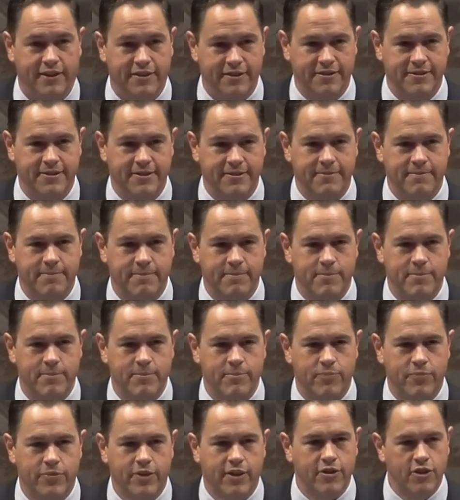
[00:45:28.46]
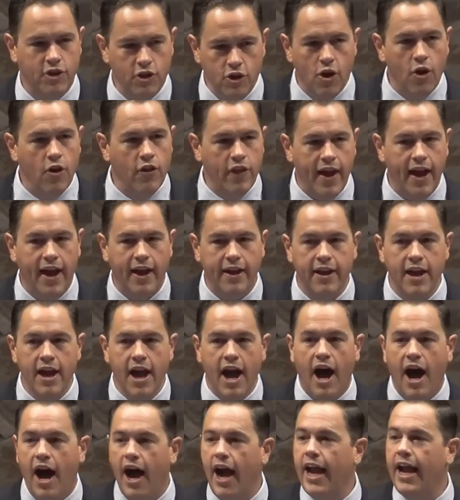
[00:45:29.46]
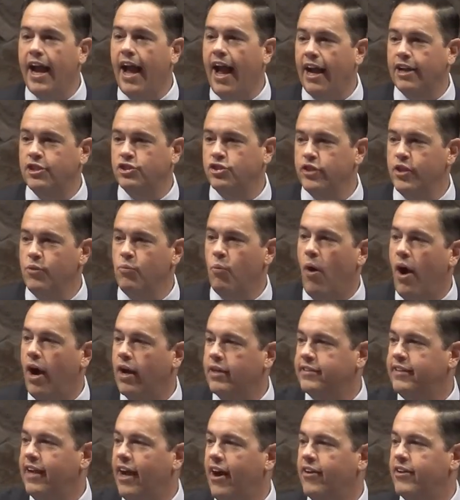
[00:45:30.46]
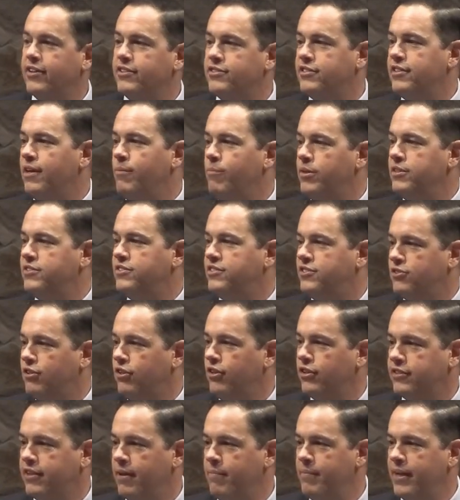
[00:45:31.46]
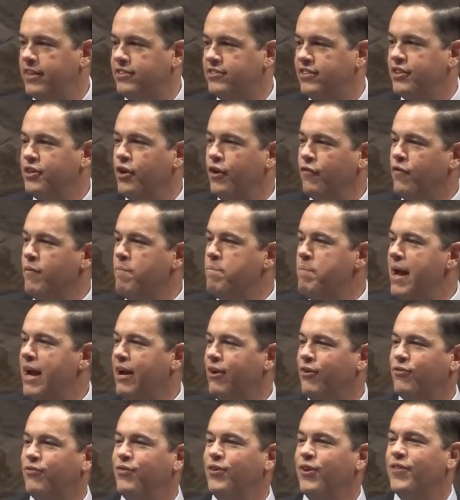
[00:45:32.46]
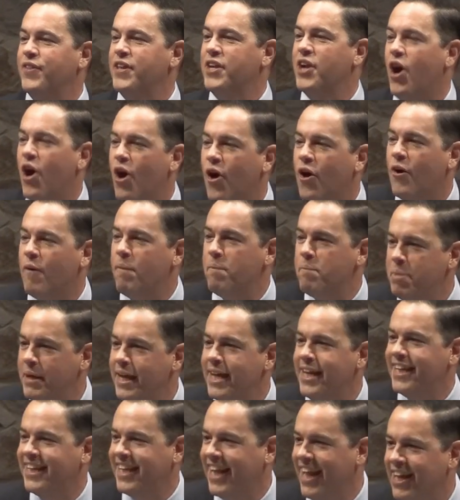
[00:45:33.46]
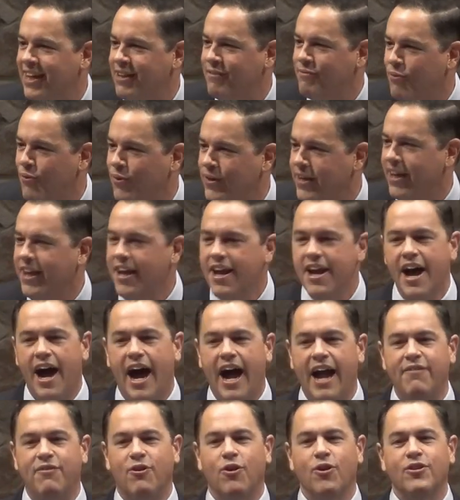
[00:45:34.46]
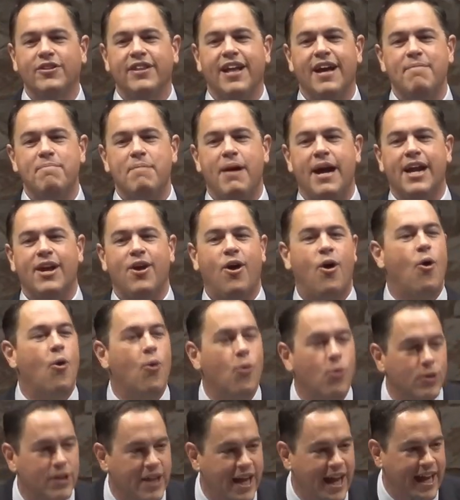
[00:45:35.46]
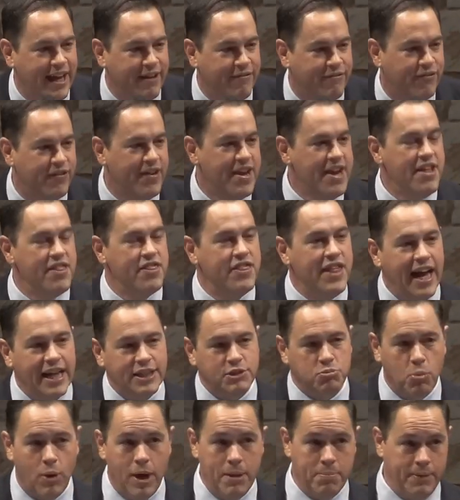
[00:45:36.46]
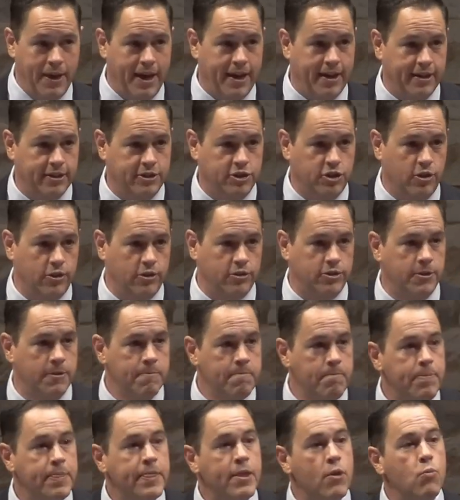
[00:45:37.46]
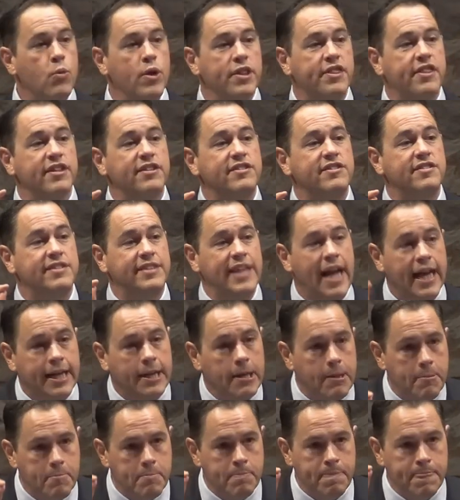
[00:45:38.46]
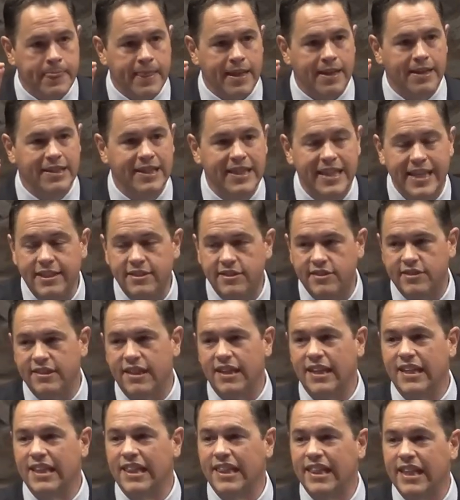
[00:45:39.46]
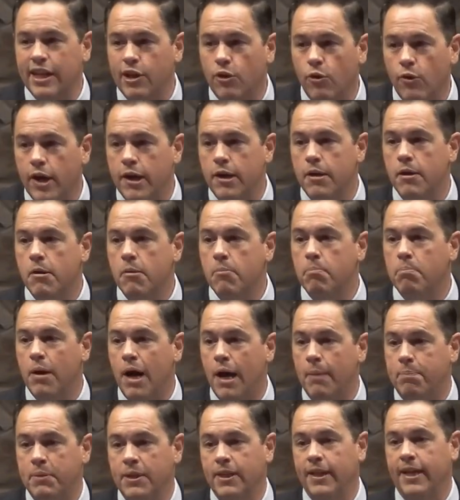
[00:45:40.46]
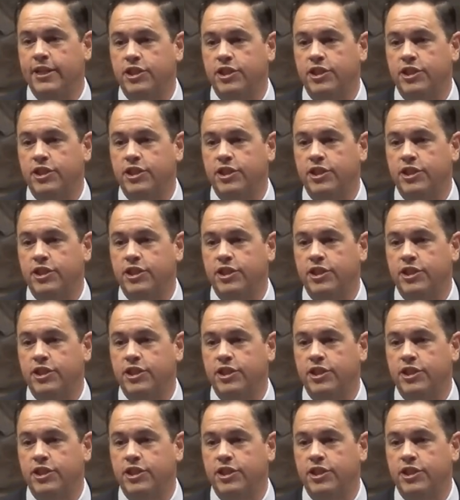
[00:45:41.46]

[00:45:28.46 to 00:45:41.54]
You know that? I actually walked out and someone looked at me and said, You're from Bakersfield, the armpit of California. I've heard that my whole life. That's where I planted a church with the second least literate population in America.